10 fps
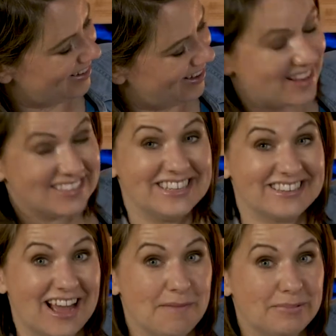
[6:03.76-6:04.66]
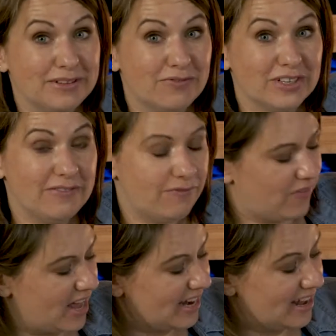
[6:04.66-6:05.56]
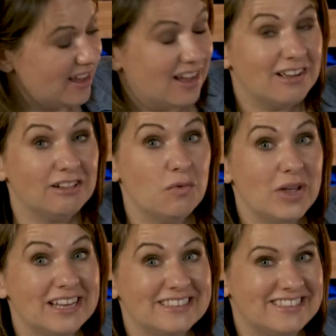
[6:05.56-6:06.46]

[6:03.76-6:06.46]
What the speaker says: So there's a couple of really fun gluing,